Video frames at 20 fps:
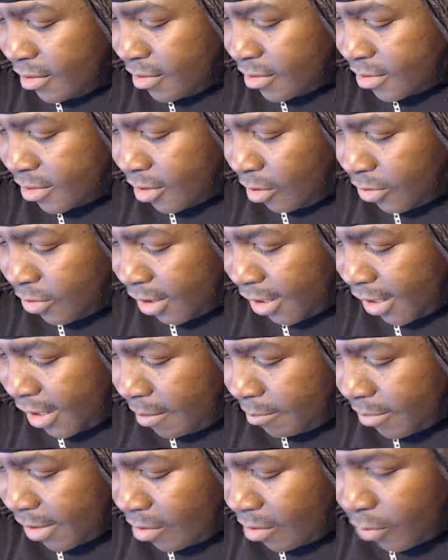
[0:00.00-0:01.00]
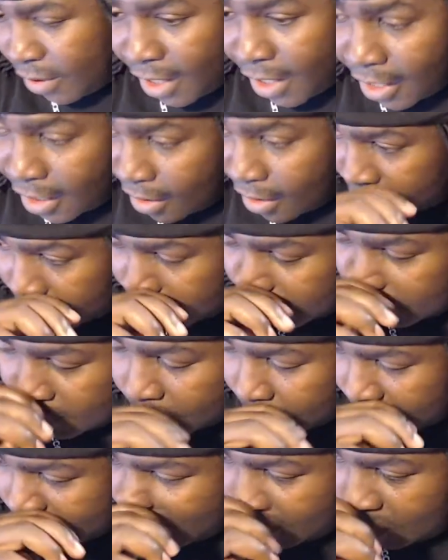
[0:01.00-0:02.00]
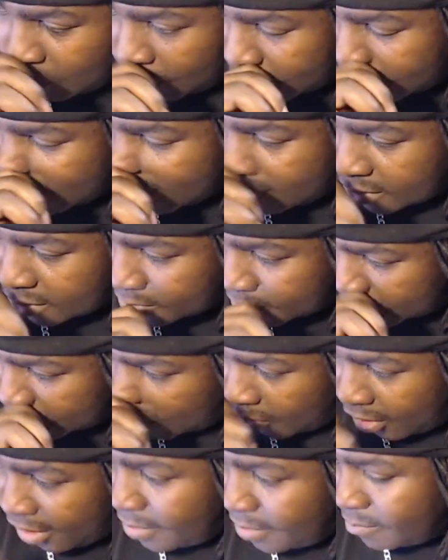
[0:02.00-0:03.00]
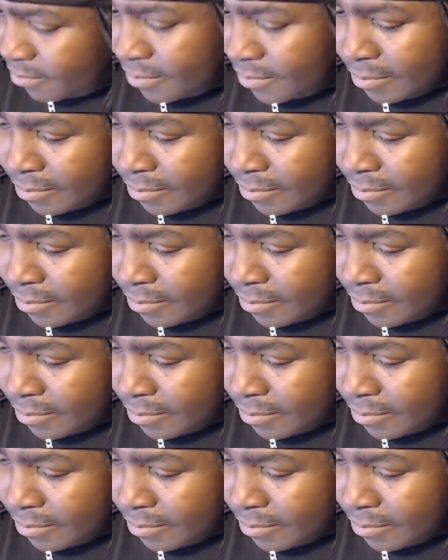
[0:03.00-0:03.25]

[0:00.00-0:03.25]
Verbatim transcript: Zelda game that we have, which is great.